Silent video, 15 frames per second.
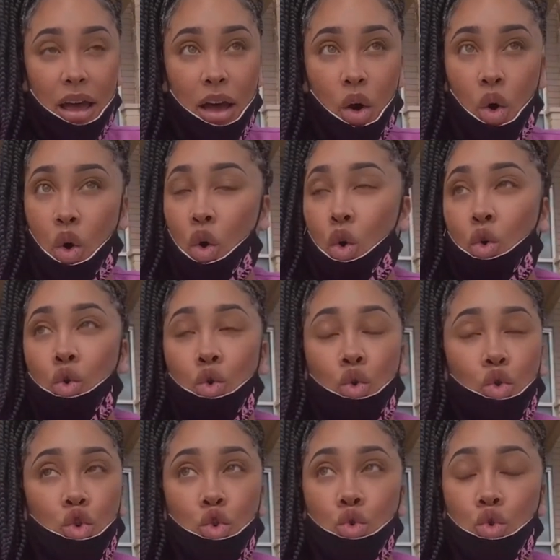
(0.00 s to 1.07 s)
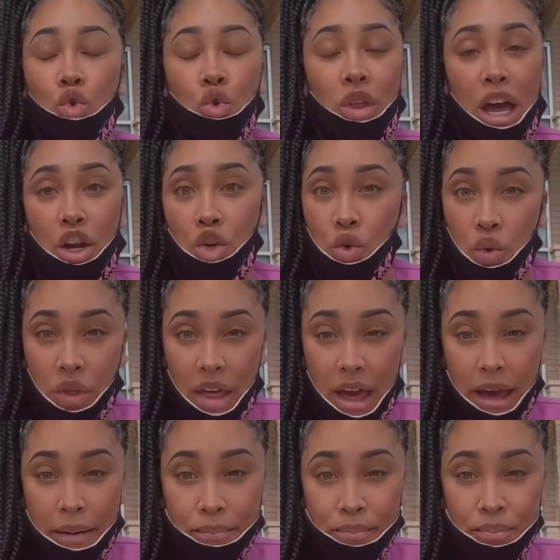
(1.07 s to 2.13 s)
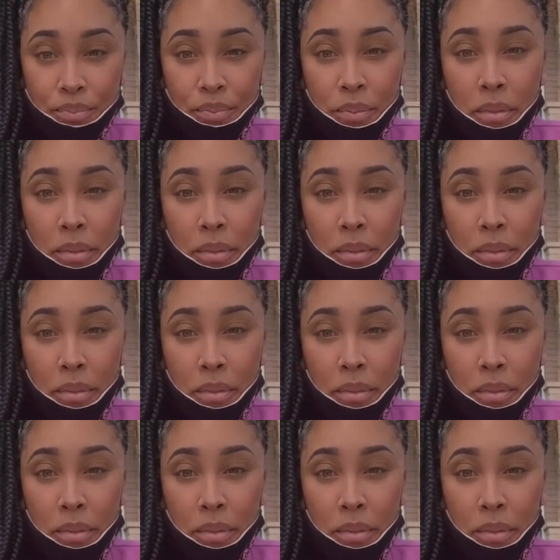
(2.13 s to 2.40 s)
or who you knew that knew them,